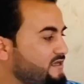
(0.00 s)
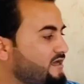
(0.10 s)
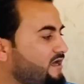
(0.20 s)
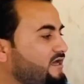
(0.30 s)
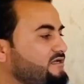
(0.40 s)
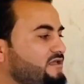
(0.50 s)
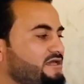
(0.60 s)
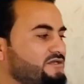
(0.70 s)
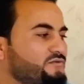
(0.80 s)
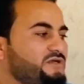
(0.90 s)
I
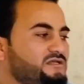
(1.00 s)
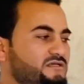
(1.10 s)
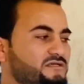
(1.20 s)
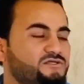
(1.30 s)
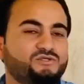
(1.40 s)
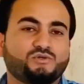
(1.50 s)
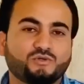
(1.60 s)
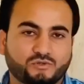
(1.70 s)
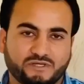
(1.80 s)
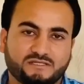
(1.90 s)
like reading
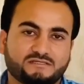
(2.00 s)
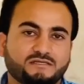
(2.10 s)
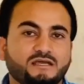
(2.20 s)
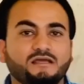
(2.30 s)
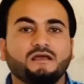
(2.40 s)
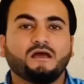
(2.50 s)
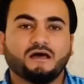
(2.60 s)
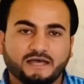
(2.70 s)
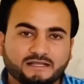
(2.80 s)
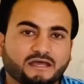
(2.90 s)
stories.
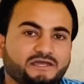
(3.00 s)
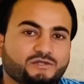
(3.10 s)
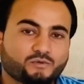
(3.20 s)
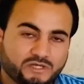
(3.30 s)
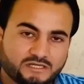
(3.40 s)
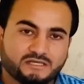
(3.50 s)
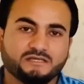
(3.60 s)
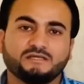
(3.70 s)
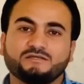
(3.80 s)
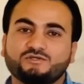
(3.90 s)
I like
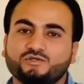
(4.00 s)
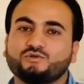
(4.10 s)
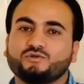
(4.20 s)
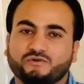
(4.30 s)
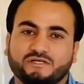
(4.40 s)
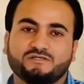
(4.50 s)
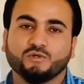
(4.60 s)
reading stories.